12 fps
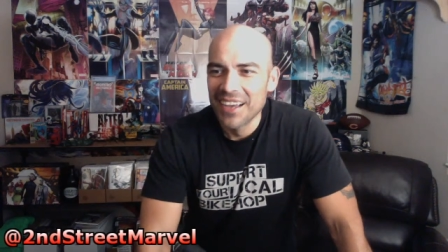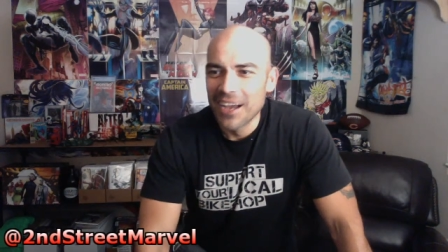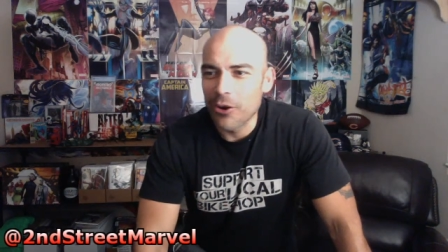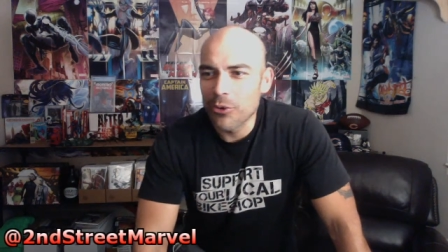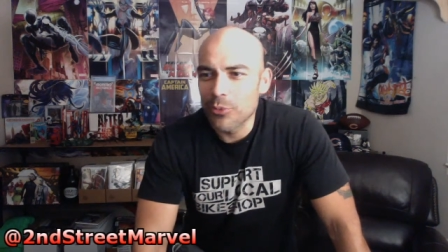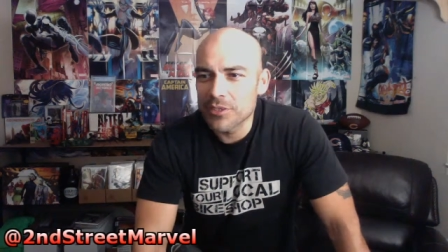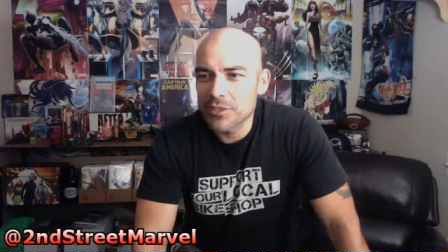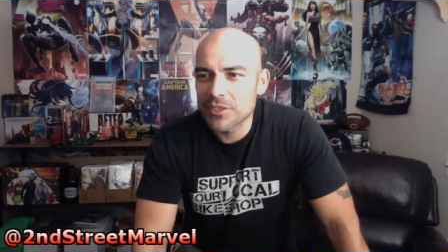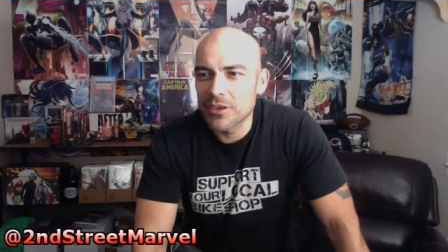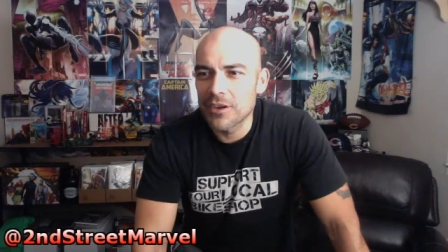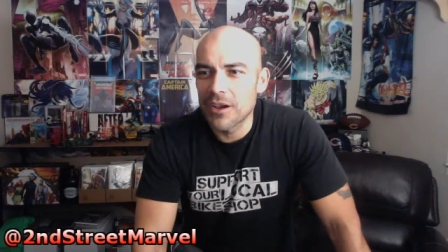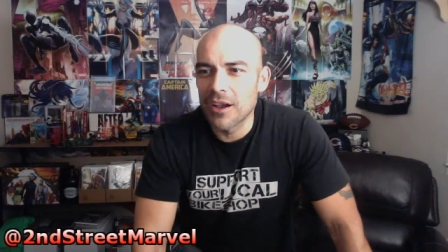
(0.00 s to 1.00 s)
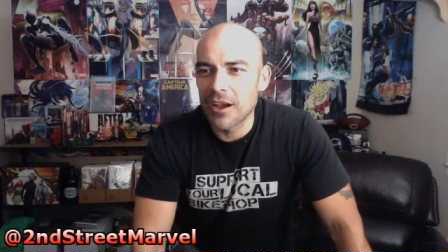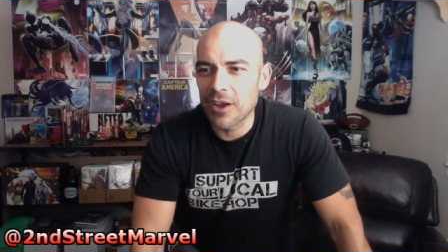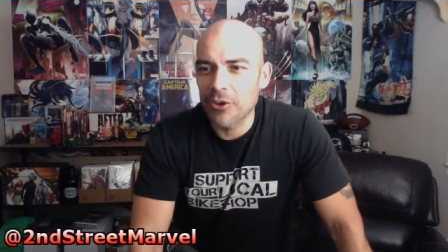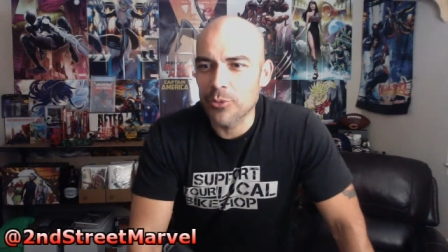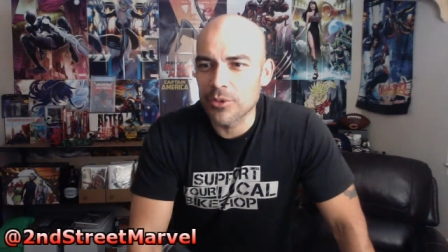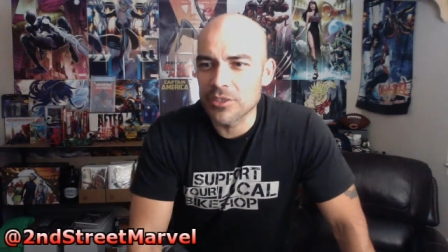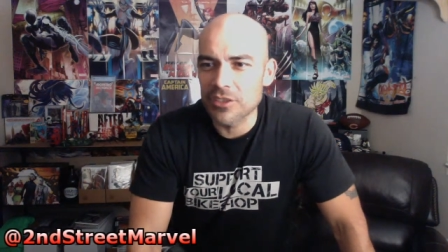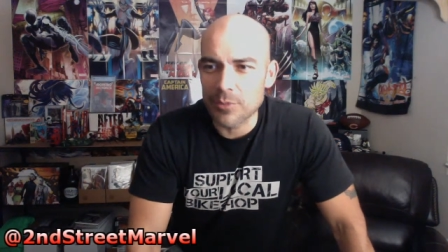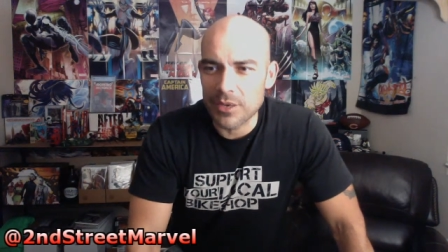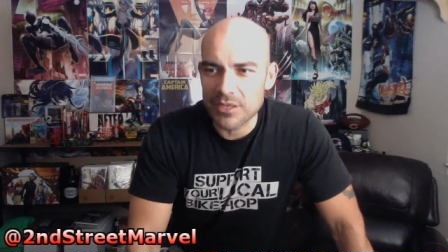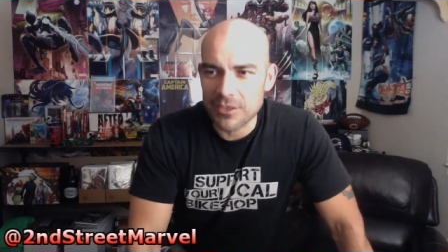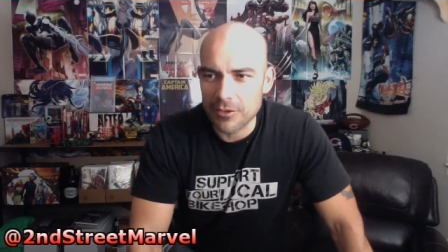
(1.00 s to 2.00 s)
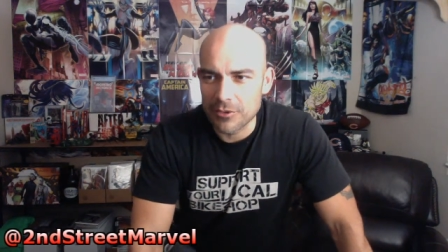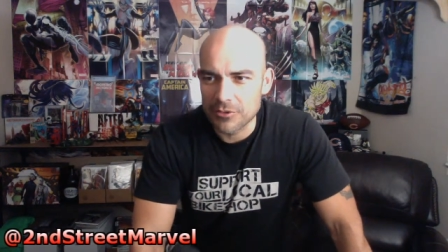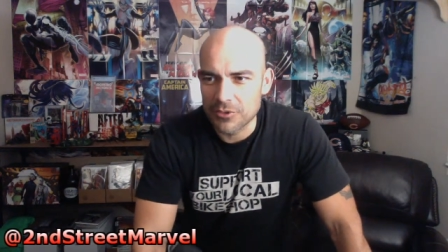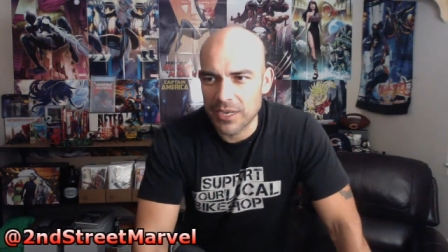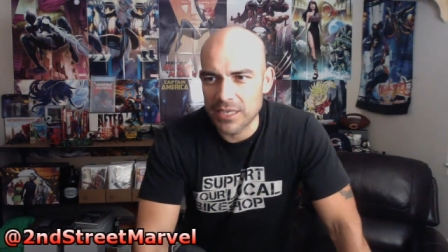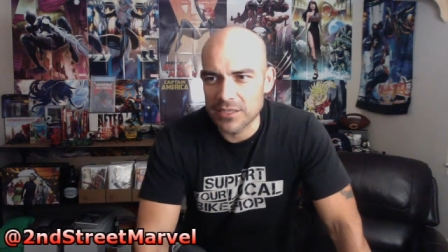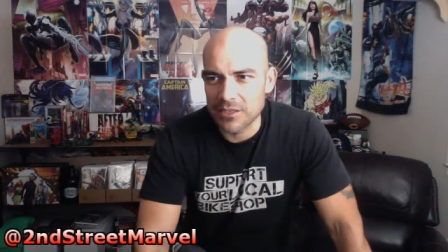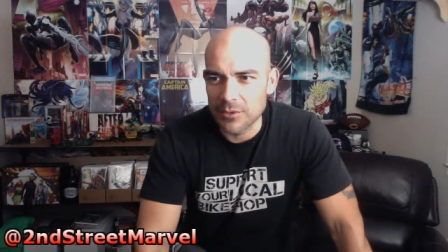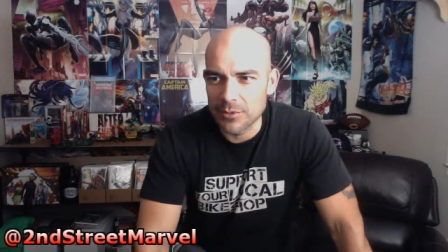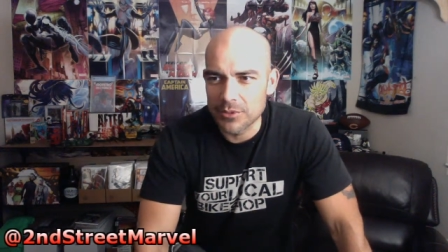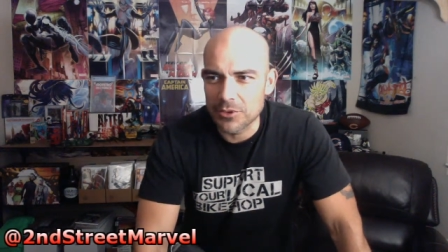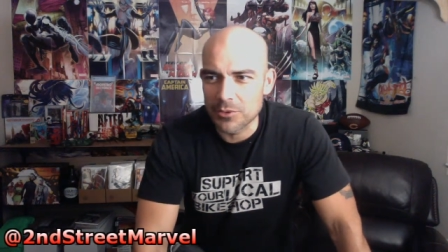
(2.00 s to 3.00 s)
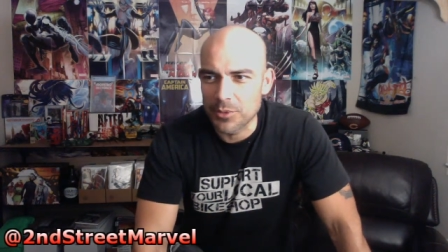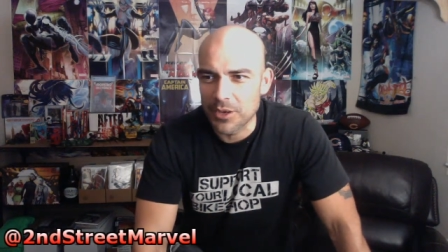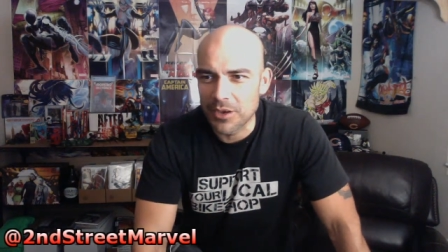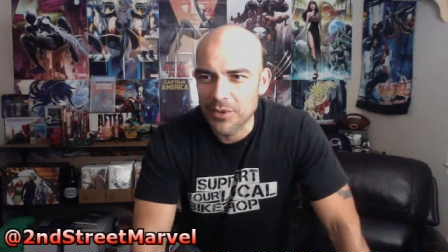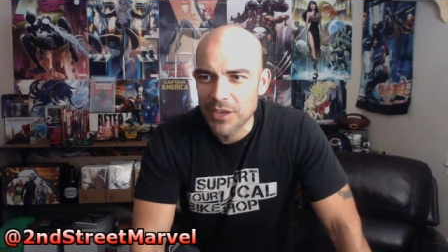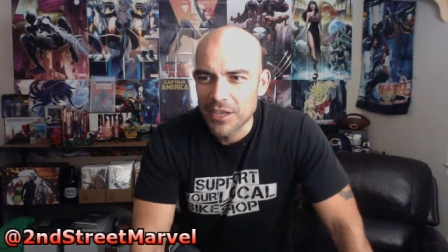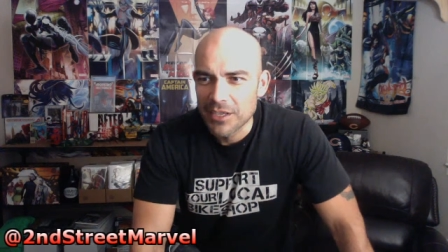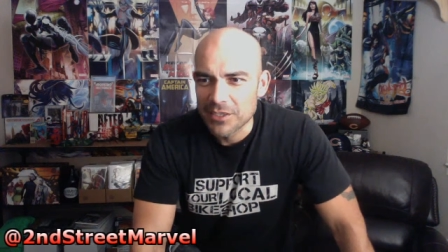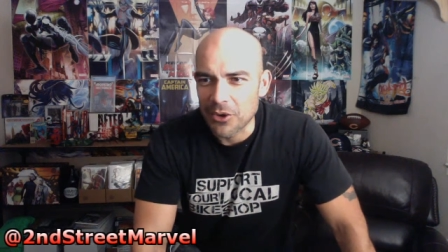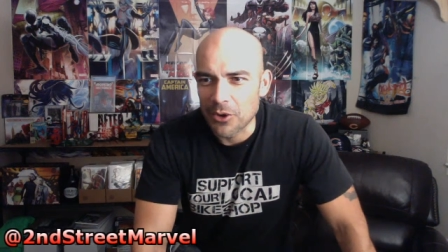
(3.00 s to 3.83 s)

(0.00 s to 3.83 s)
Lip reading: I heard one song by Scarlett Johansson almost turned me off to